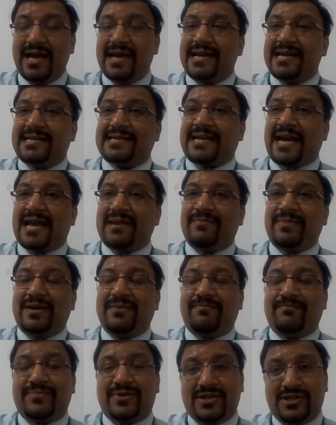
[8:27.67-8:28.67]
It can
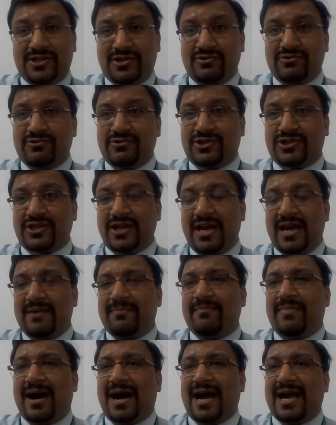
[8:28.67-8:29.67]
be produced
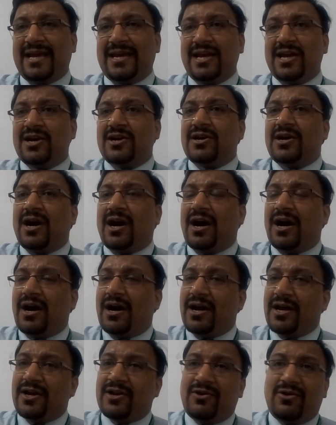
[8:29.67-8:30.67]
by
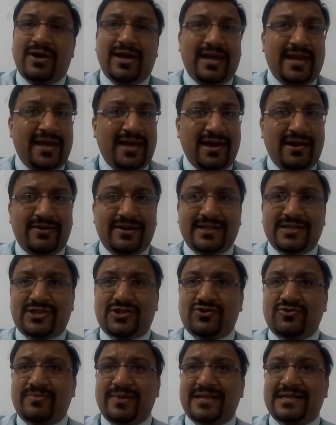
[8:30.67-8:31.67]
air
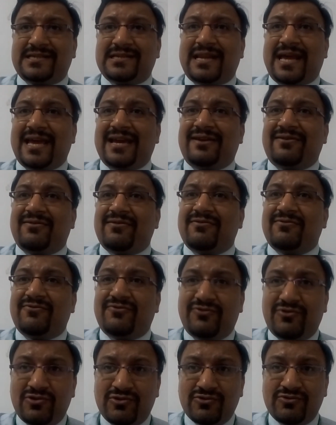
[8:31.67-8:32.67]
instruments like
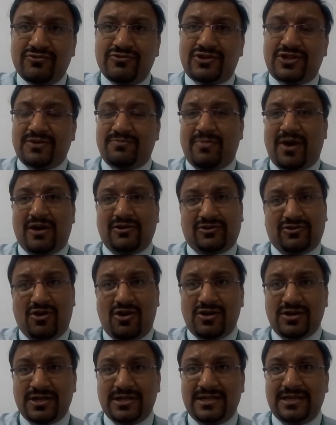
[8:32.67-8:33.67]
flute, mouth
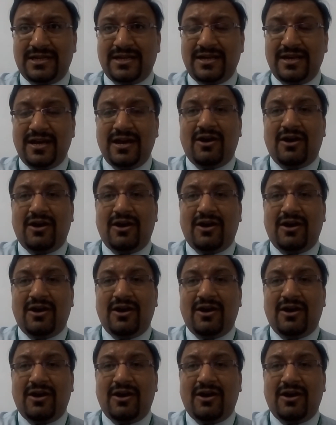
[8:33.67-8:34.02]
organ,